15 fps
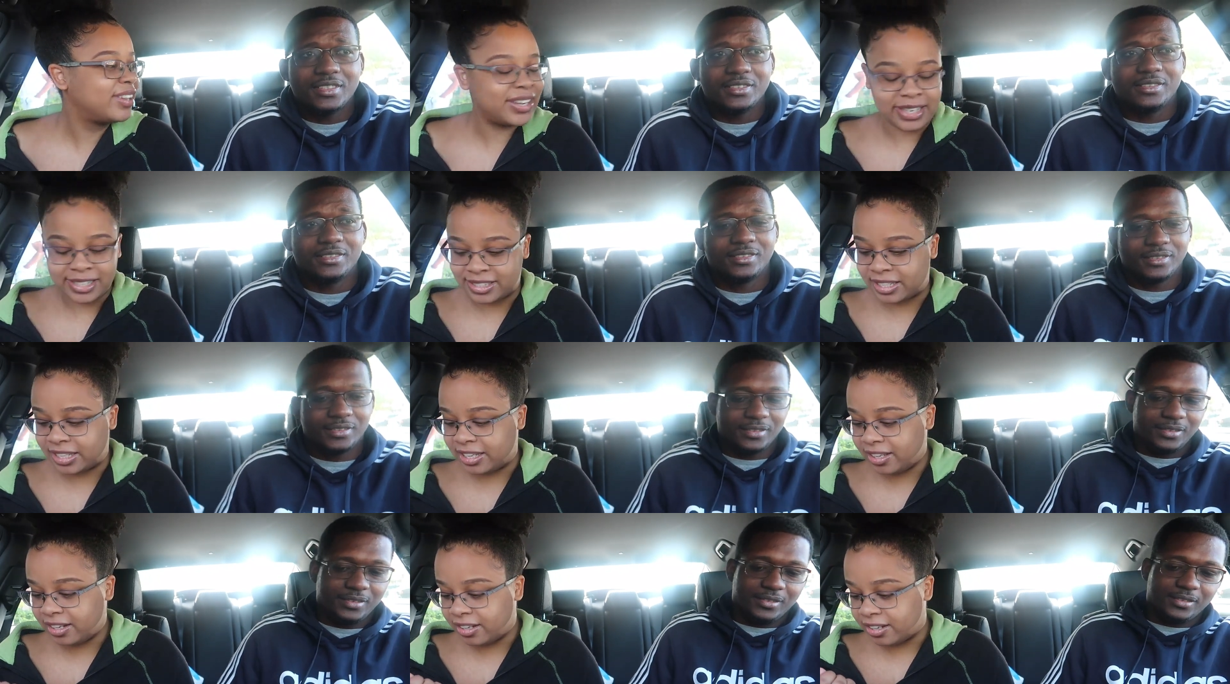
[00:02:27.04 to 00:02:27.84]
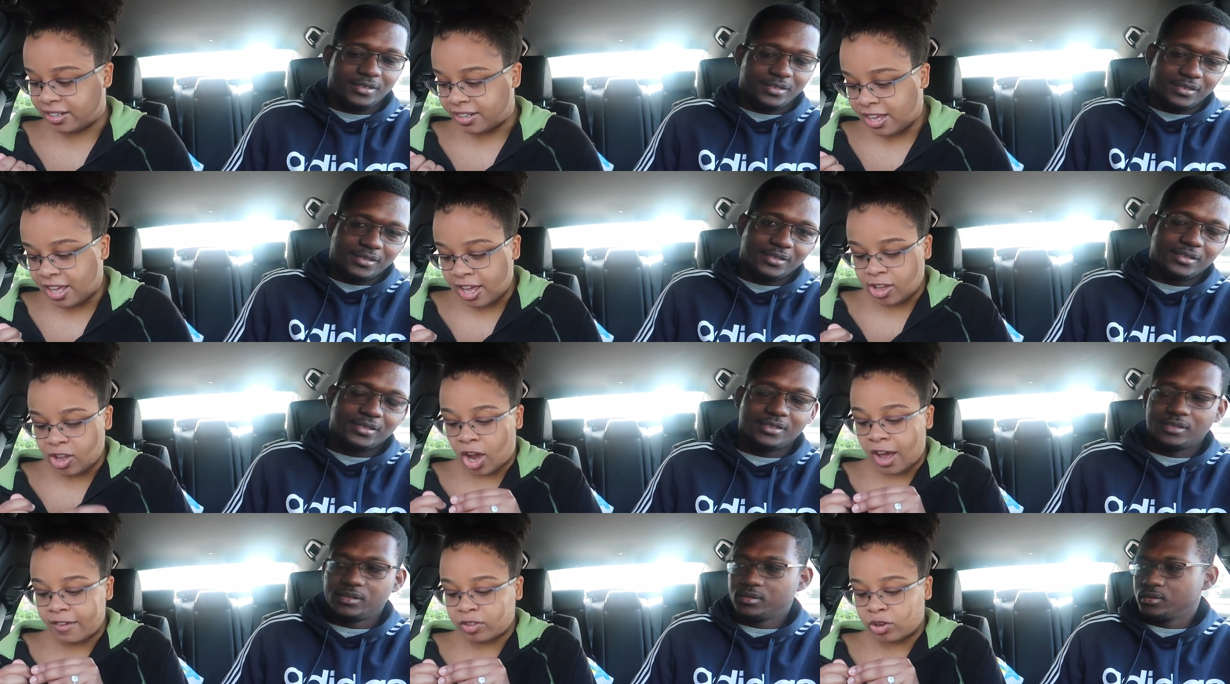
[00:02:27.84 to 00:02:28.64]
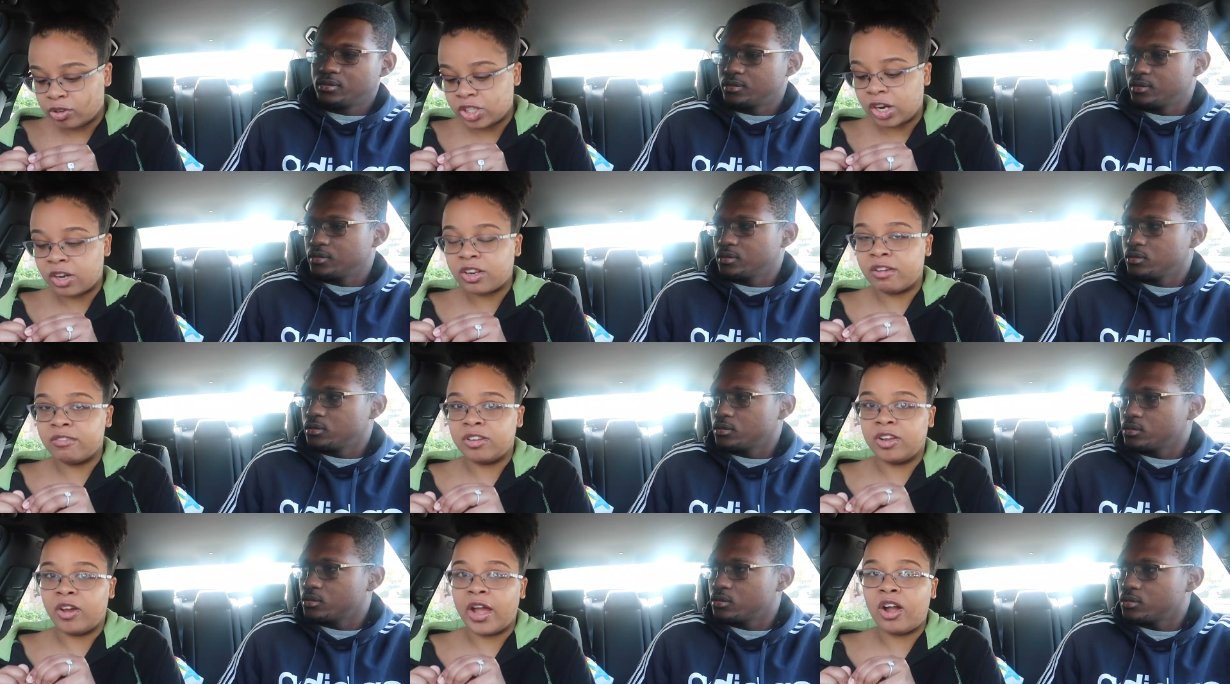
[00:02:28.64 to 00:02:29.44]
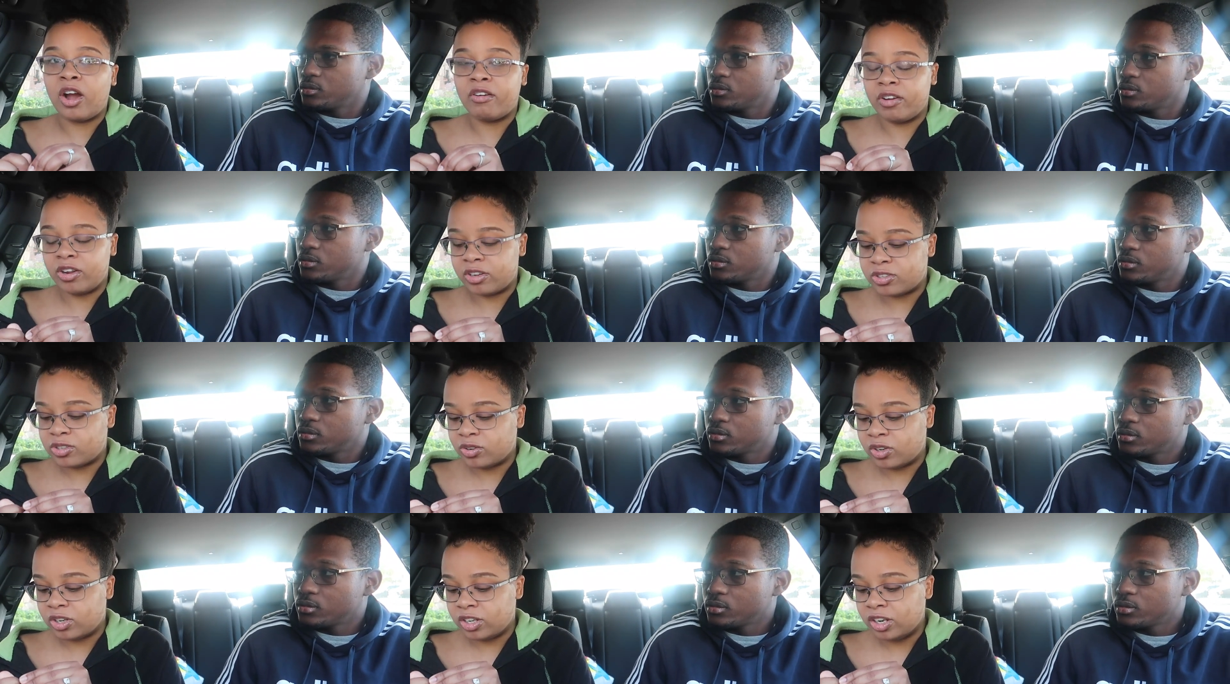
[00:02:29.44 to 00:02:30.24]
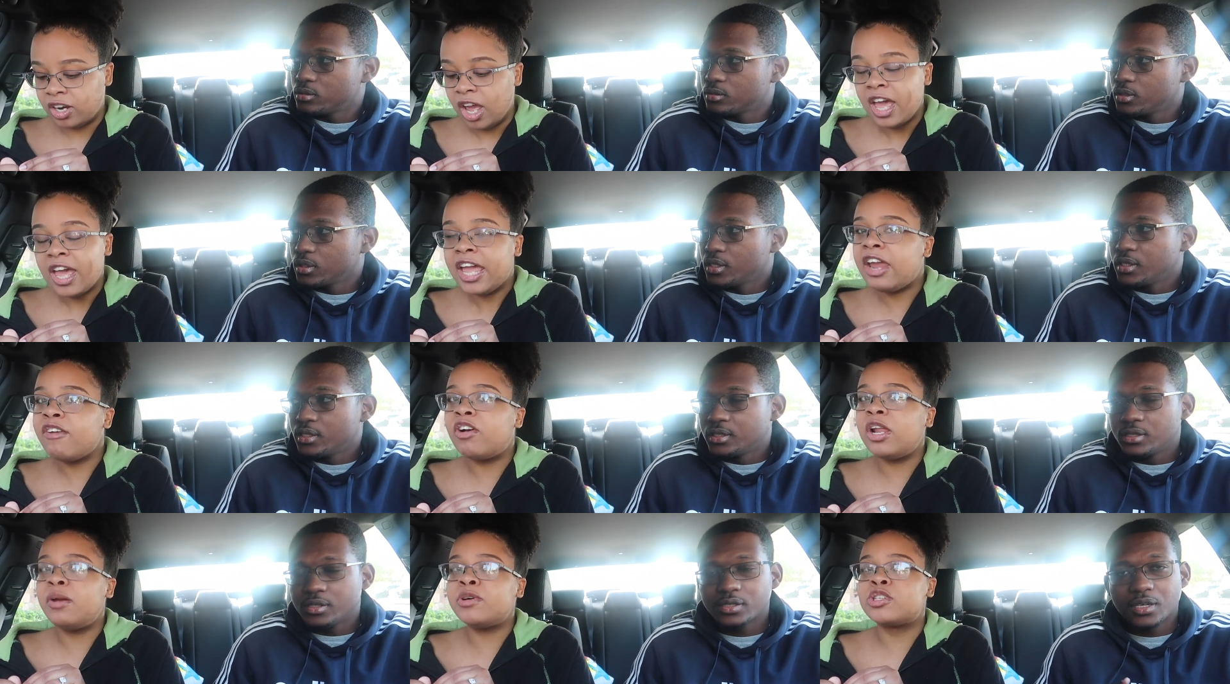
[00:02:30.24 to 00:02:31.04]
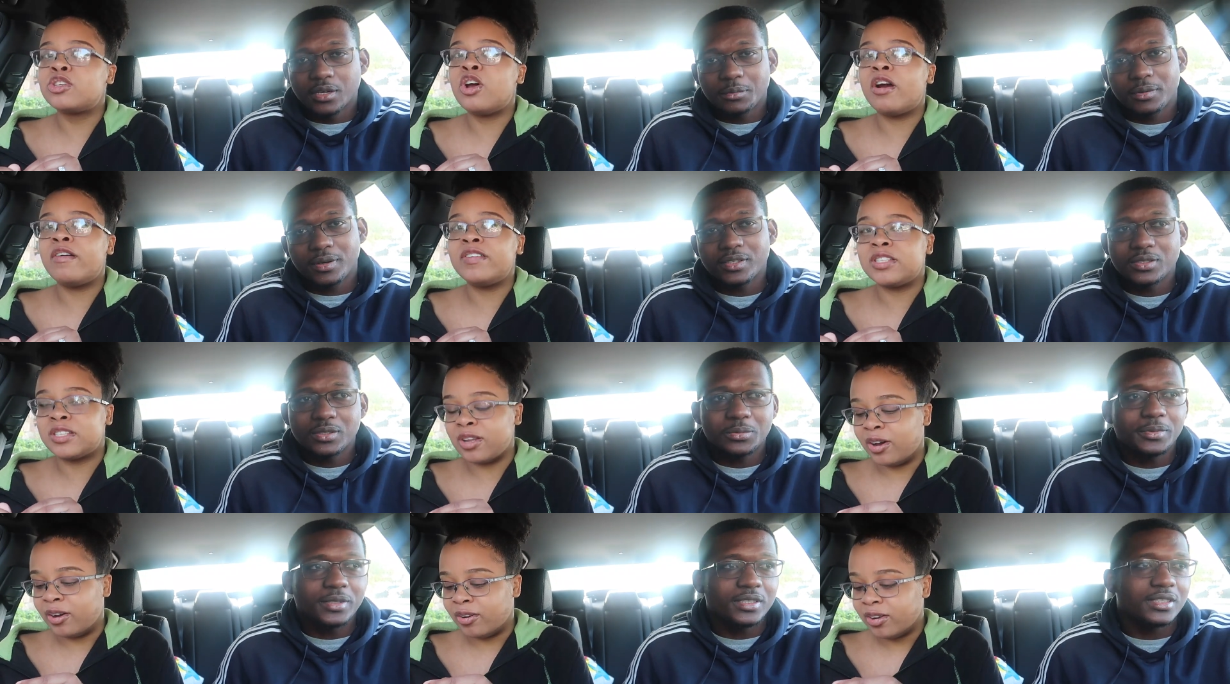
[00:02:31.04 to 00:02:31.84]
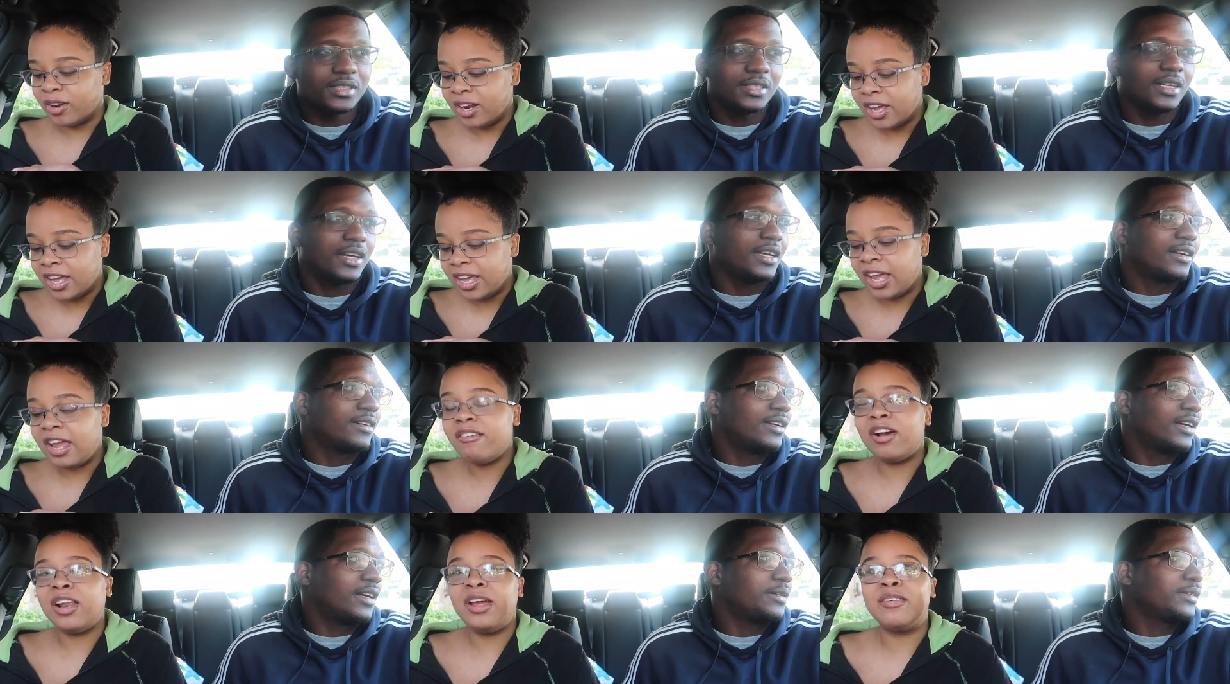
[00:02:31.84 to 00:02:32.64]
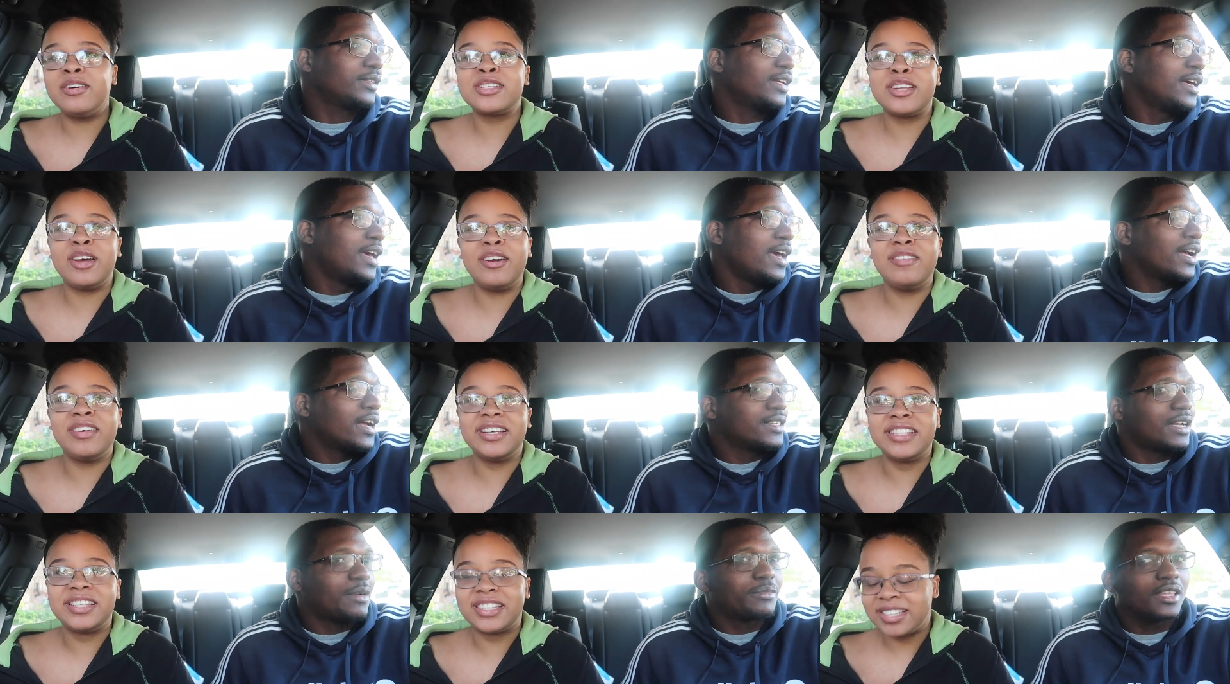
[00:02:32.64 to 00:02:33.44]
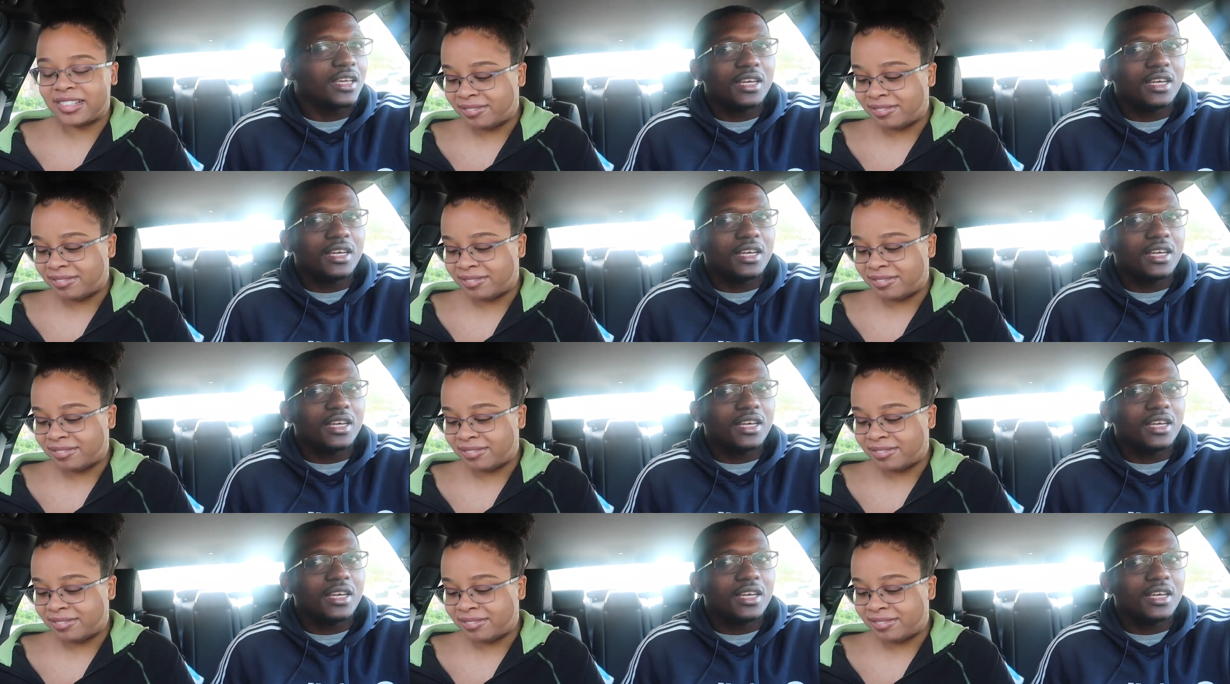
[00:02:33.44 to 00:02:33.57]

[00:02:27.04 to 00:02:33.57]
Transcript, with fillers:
Speaker 1: it. Let's get it. Y'all have to go check out that video. I got Rayon so good. He really was nervous so though. He really was nervous. I'm